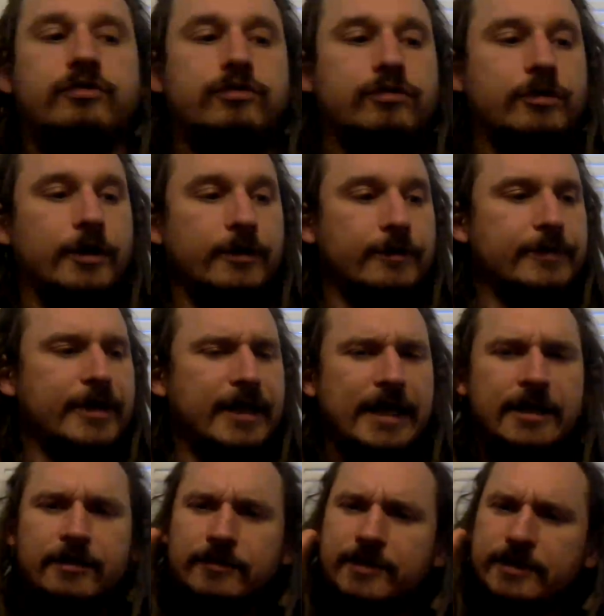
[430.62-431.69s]
it would be
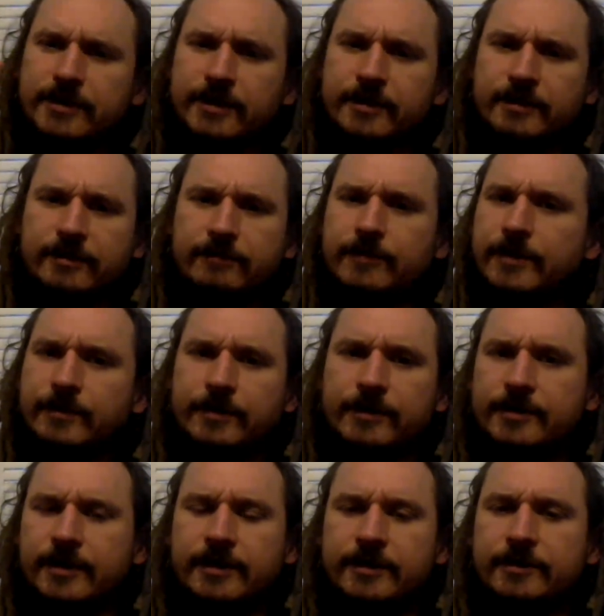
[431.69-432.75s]
like you'd see what
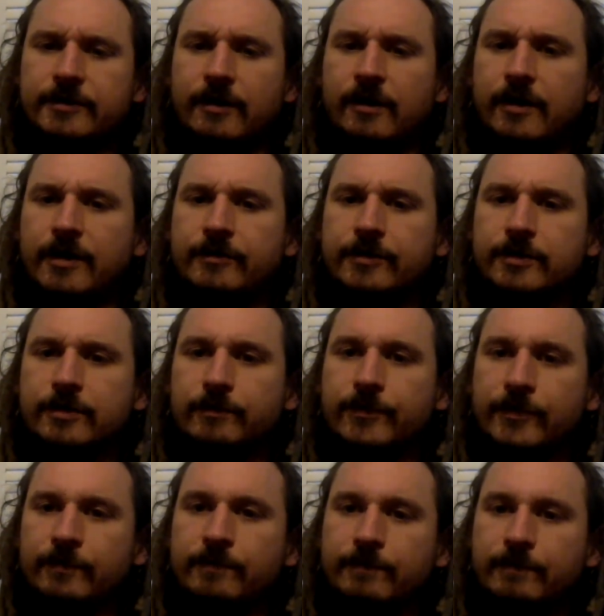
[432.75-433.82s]
looks like a star, and it would just go
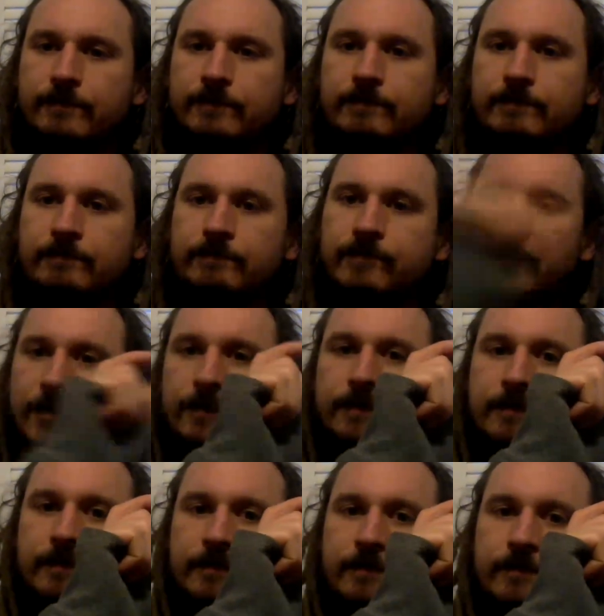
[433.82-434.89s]
doop, doop,
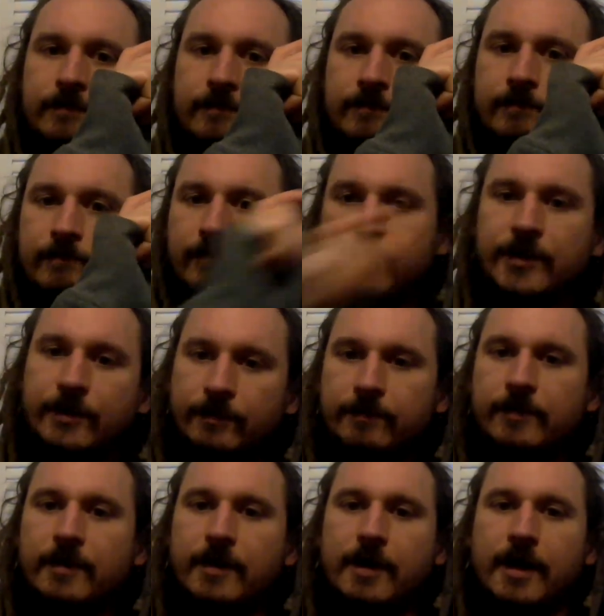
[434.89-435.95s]
doop,
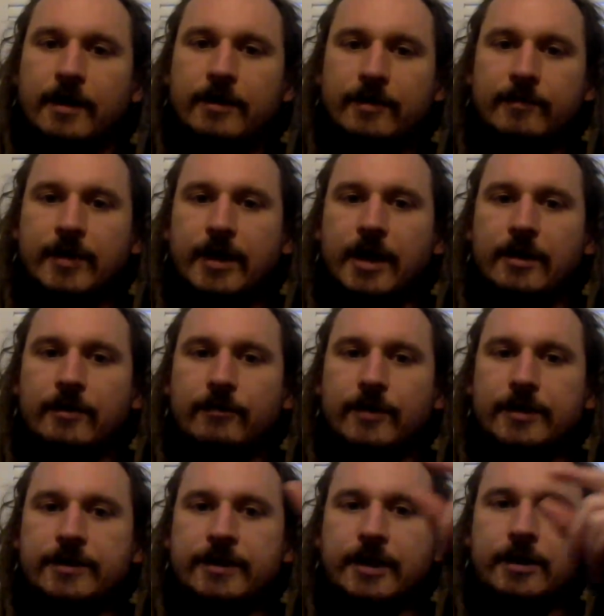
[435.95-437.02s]
and then be other
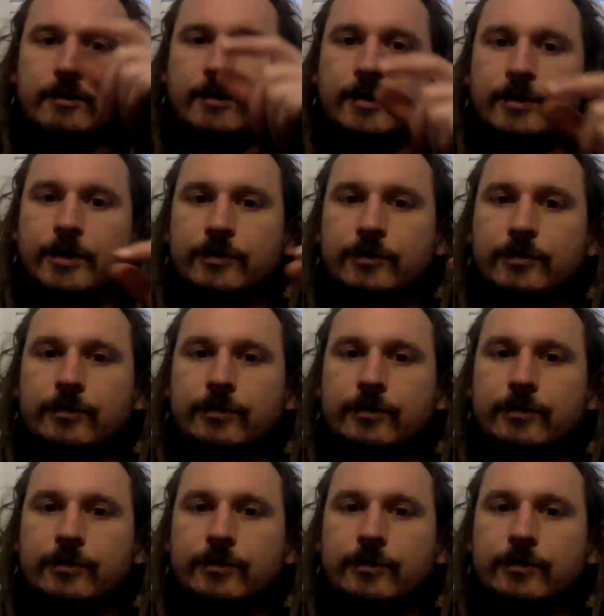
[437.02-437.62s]
ones like going like